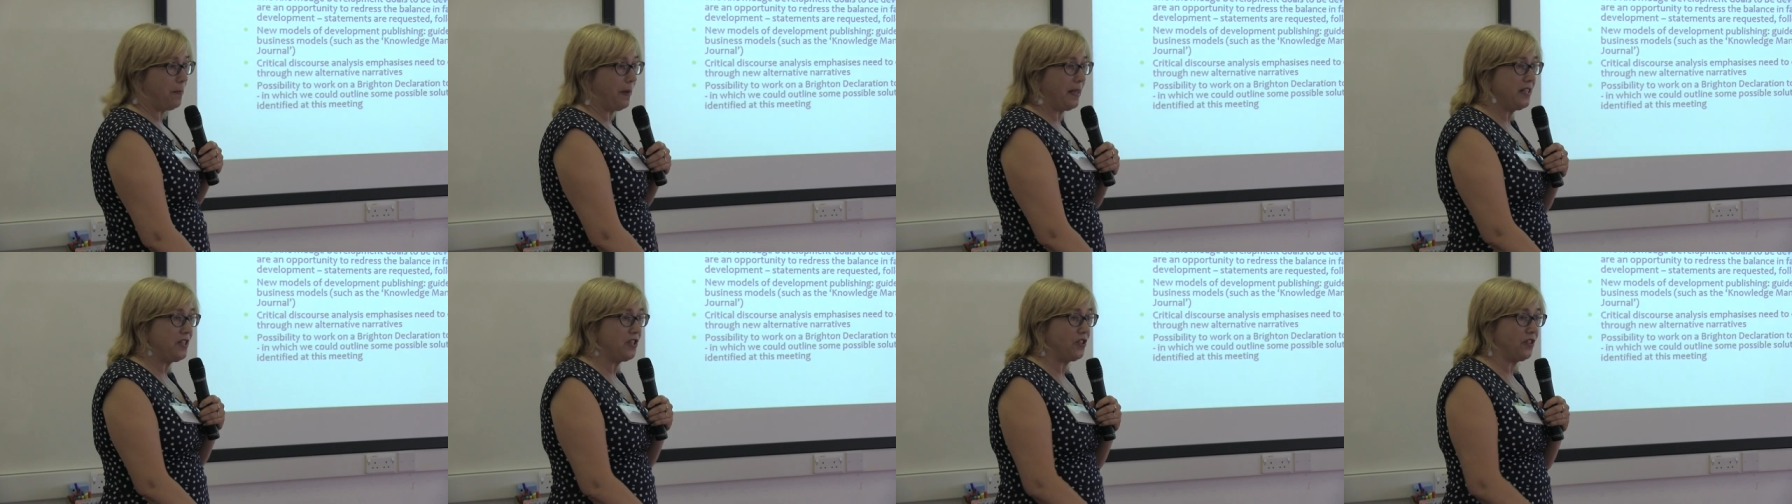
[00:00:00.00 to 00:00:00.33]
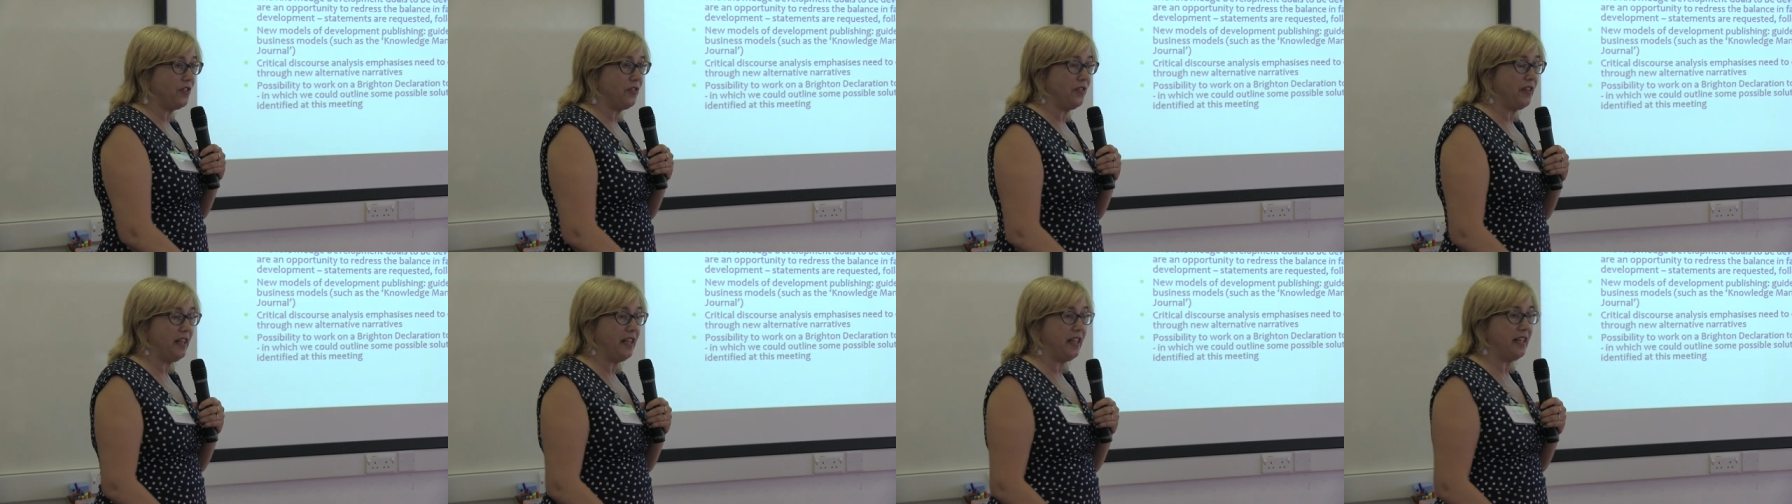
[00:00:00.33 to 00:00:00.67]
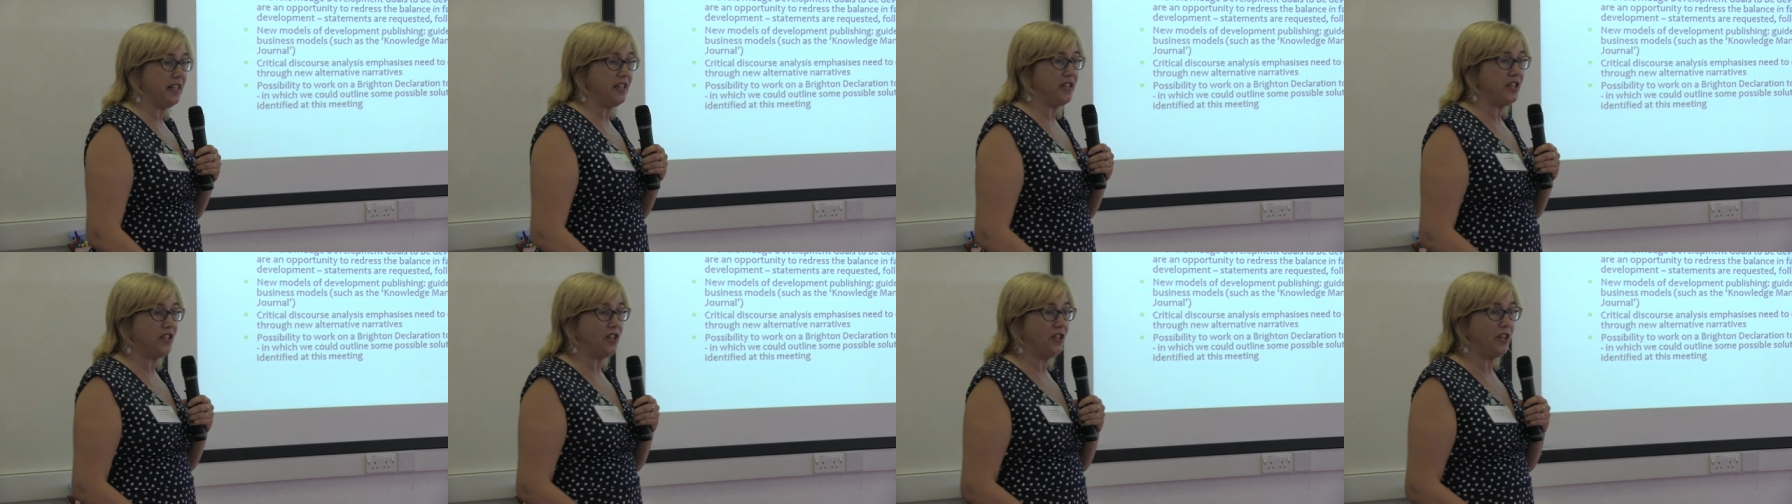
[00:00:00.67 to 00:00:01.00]
based on
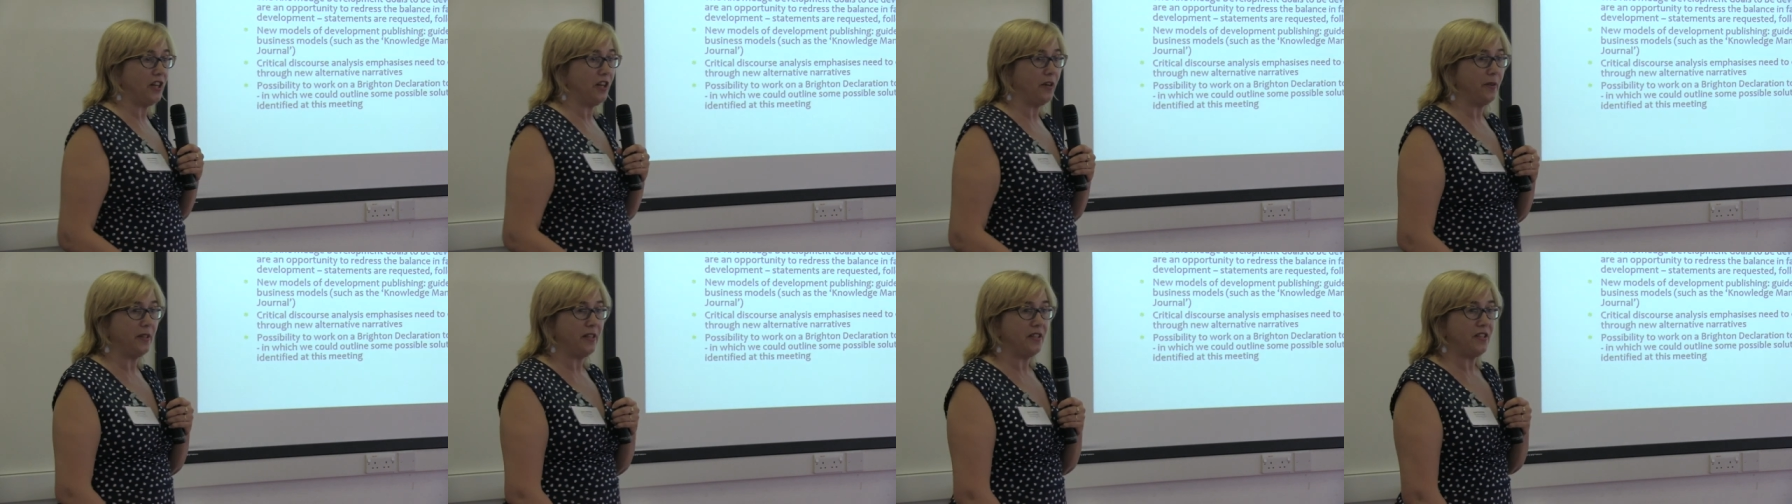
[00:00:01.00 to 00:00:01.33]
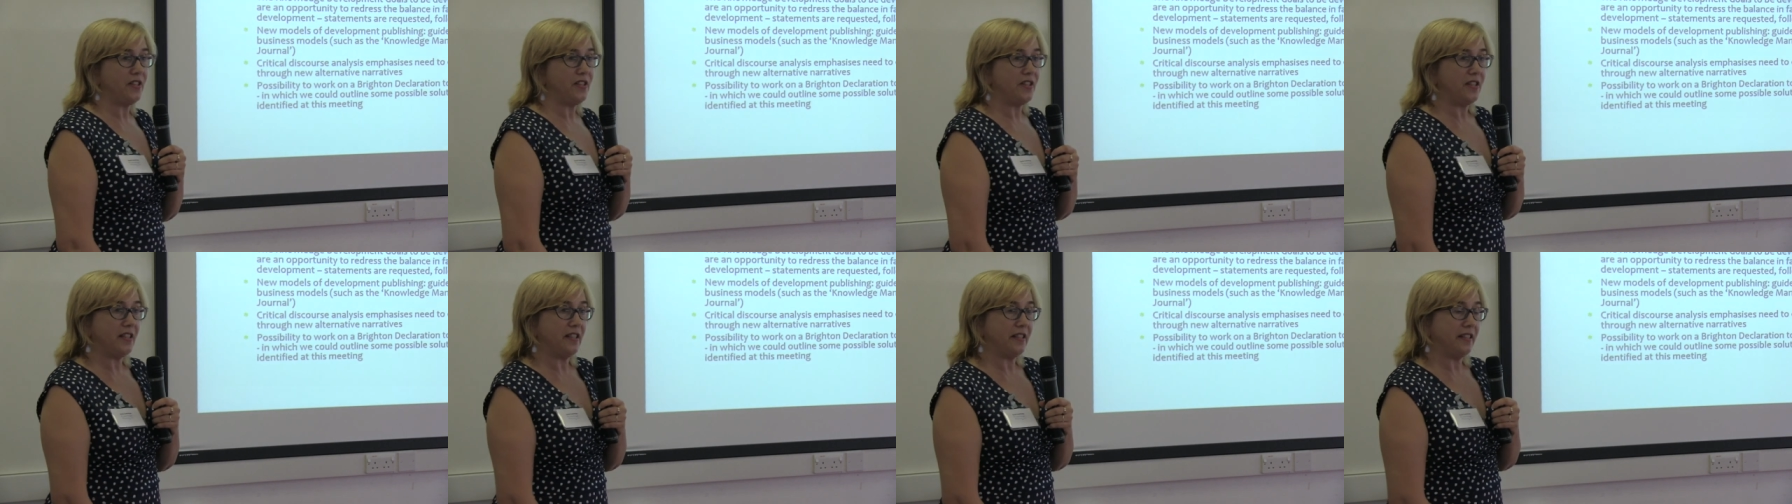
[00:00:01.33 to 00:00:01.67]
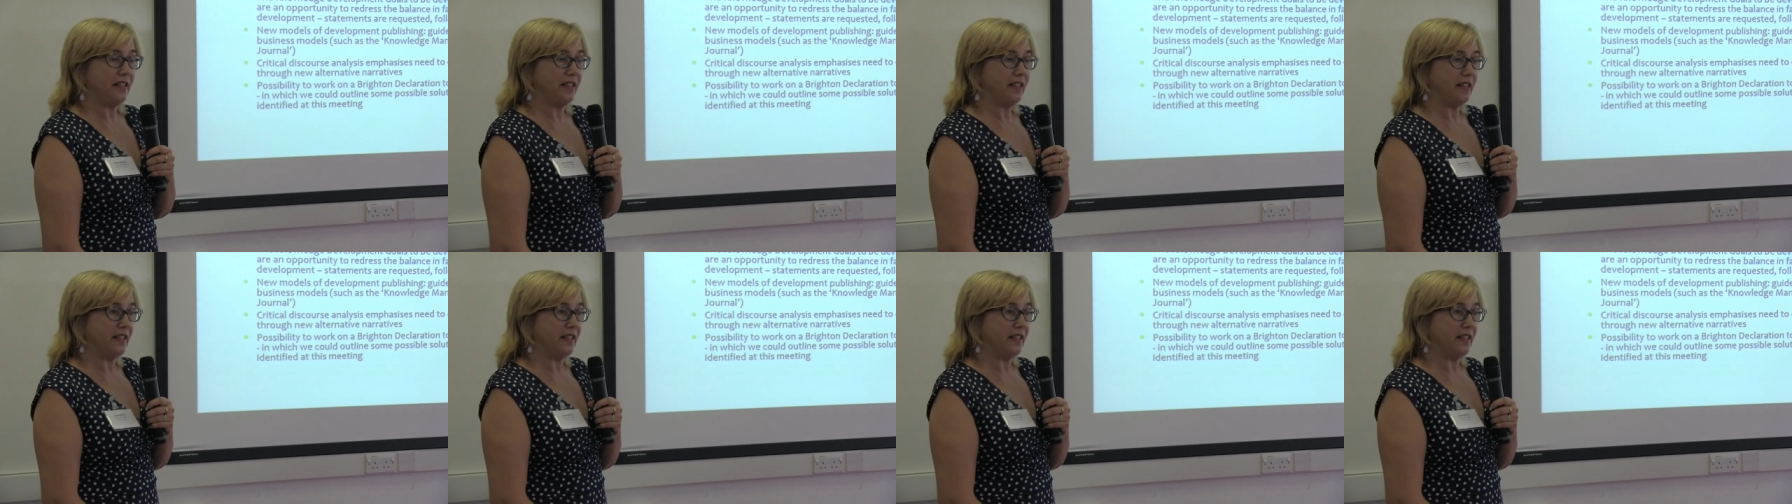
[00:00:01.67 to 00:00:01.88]
this, you know, it's,